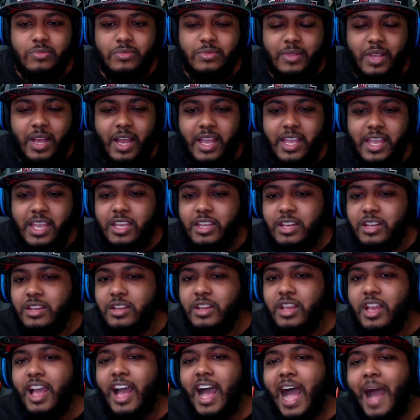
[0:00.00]
Now he can
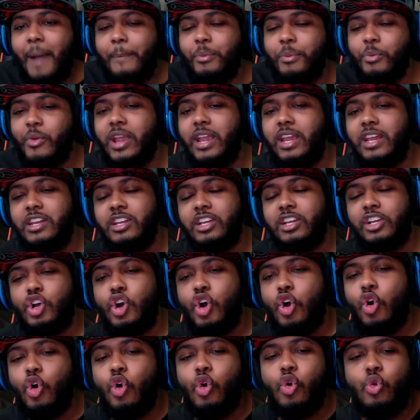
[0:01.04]
operate in the
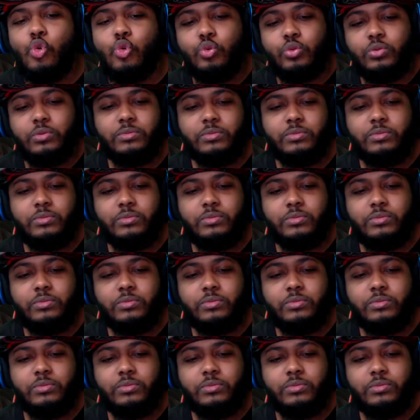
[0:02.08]
cold.